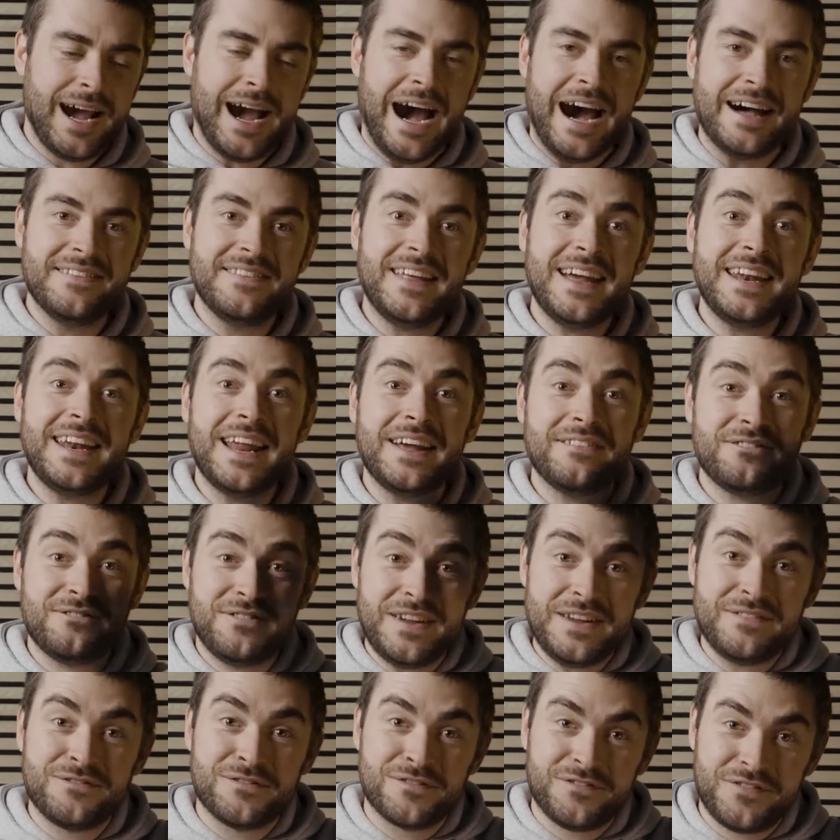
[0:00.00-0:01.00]
And then
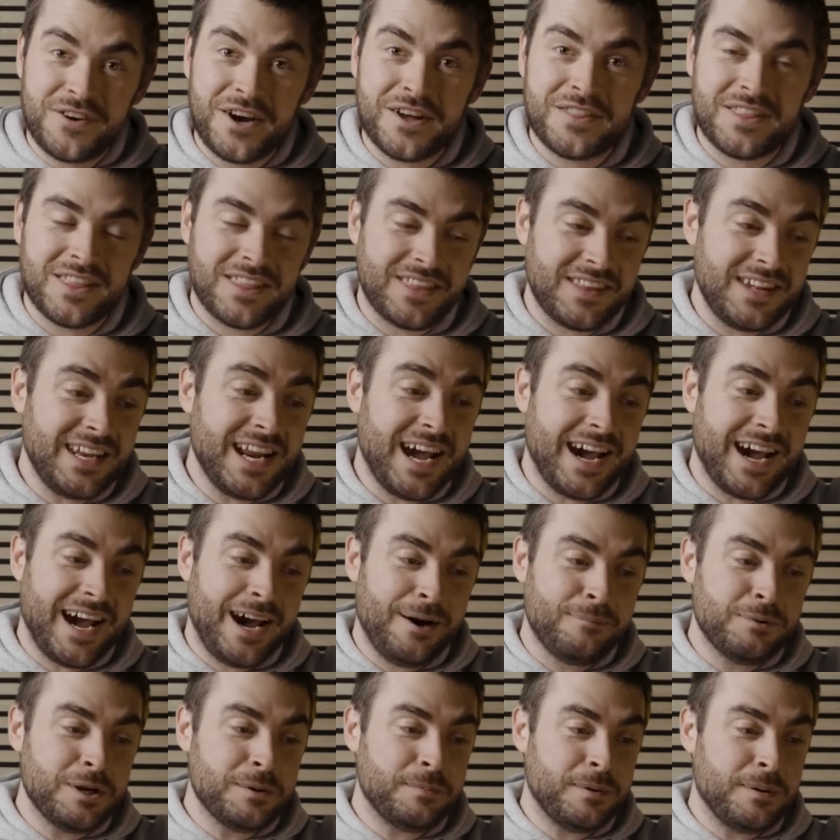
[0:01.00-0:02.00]
even further than that,
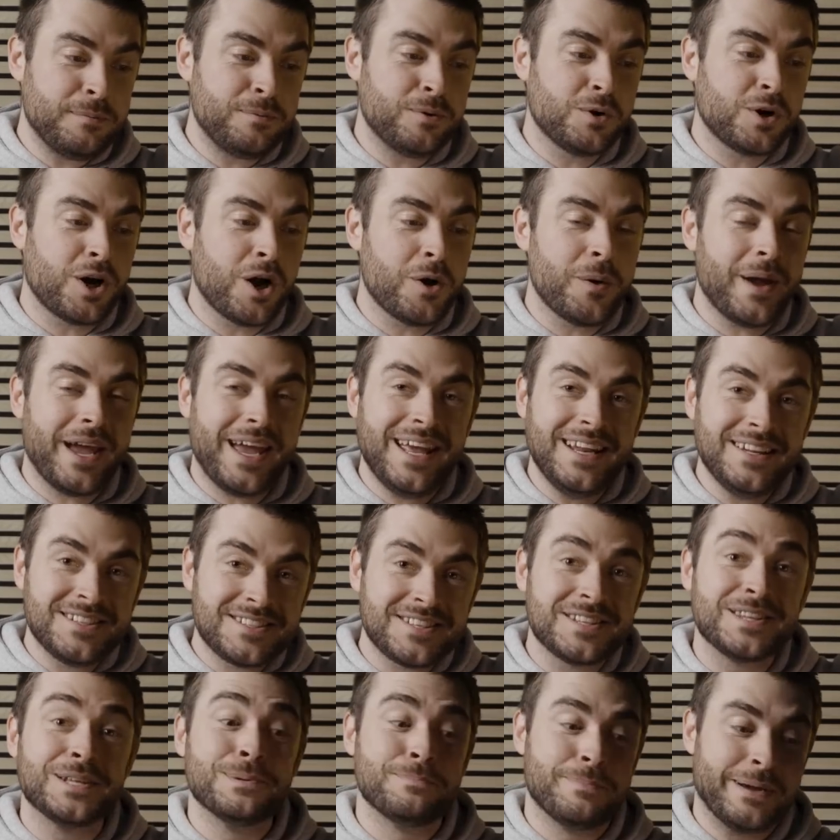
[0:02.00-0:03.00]
how many people go
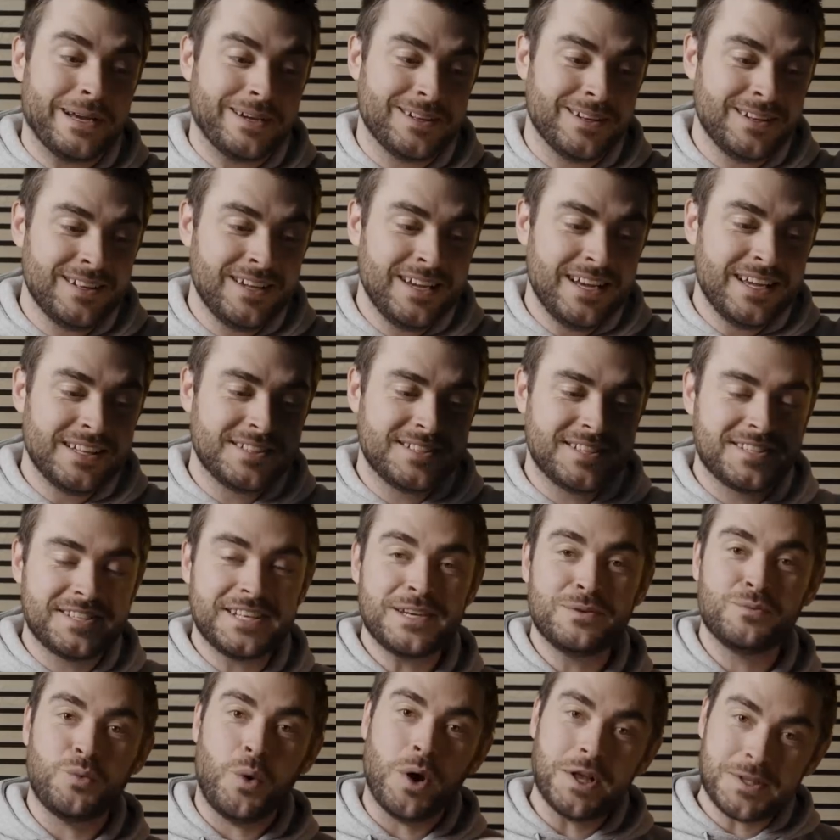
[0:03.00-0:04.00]
into the bill to see
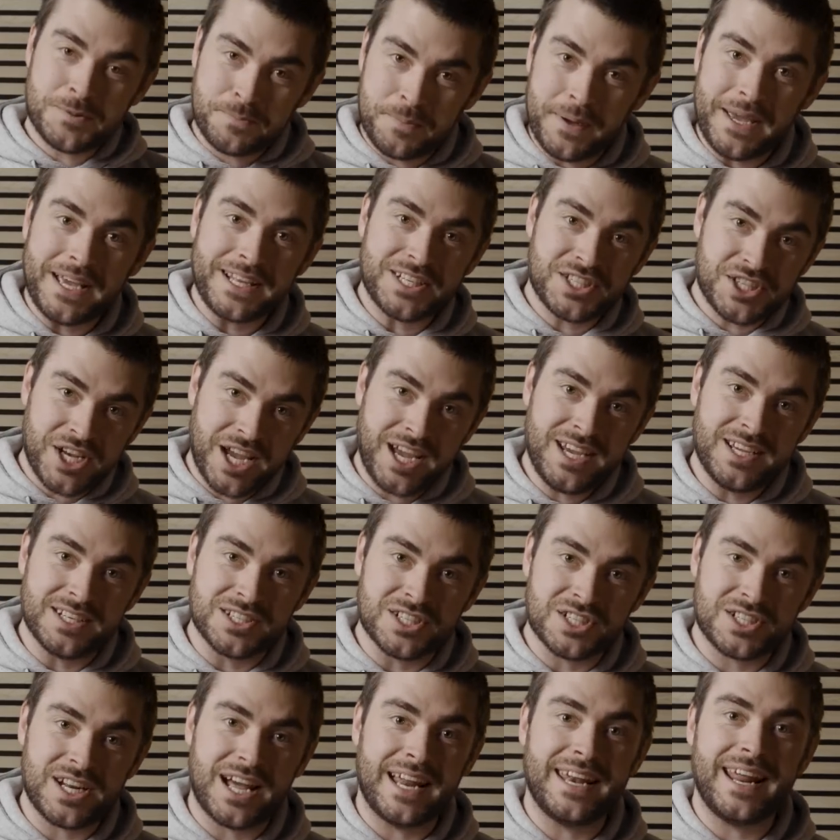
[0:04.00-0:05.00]
what's being
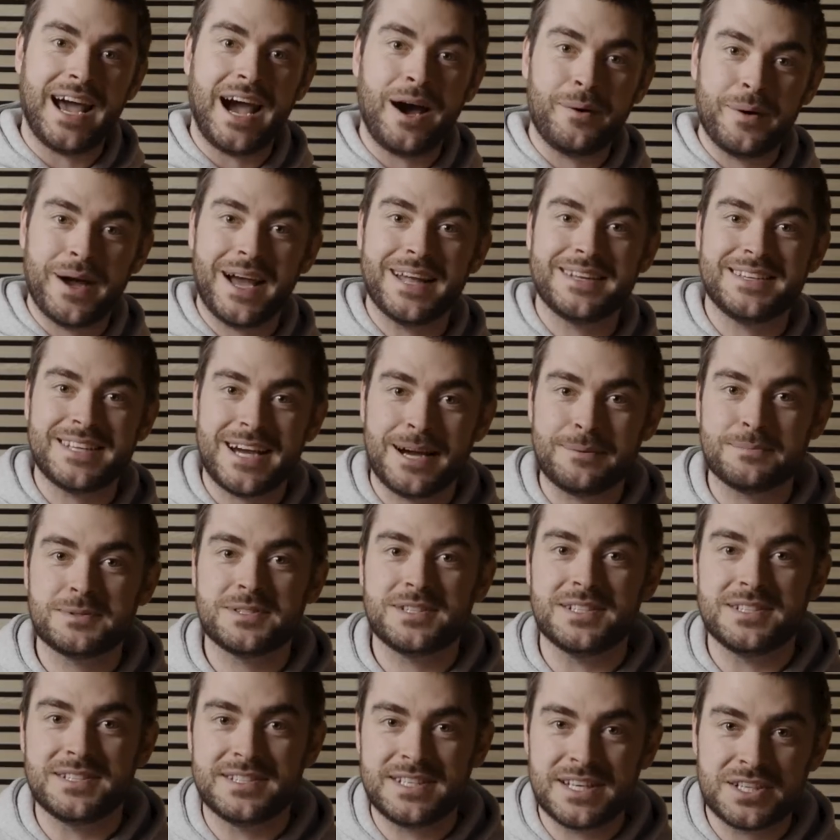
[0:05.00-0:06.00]
changed and how it adapts
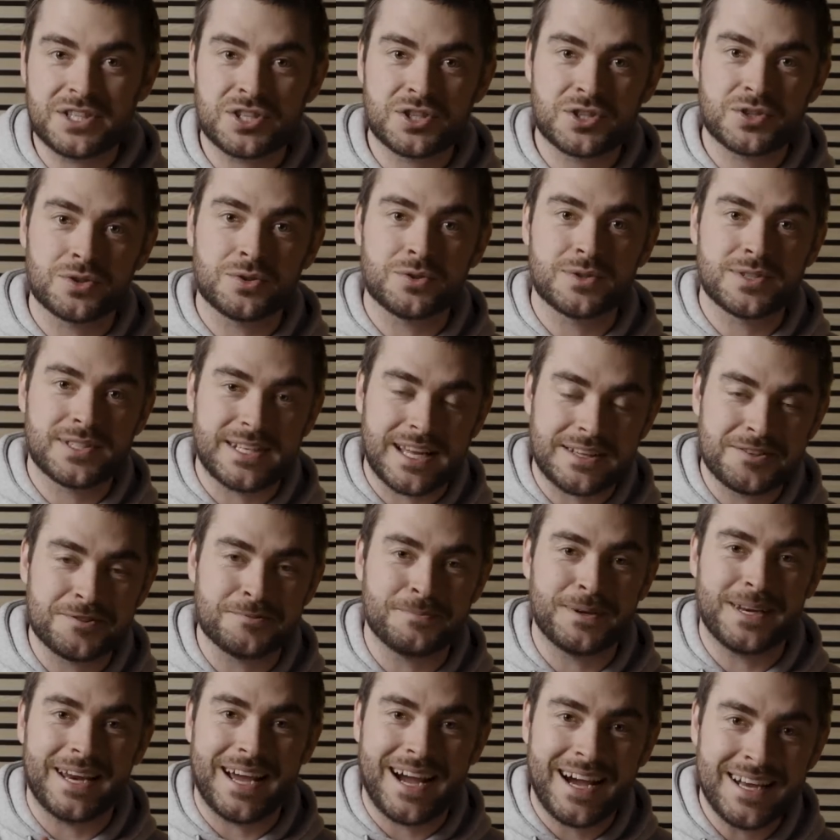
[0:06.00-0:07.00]
to digital
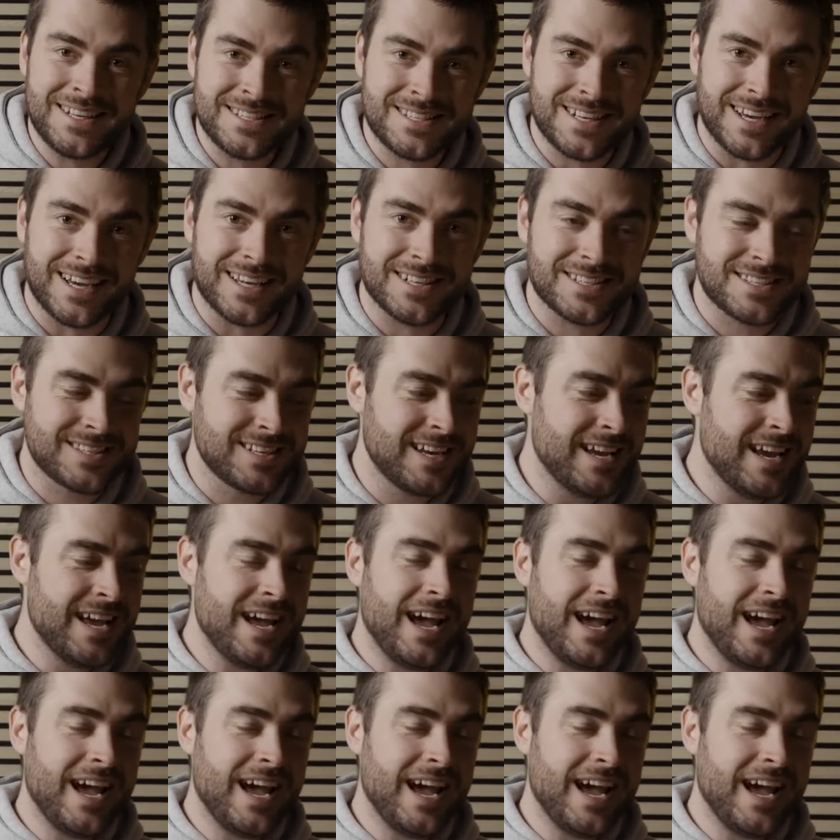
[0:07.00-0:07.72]
settlement assets?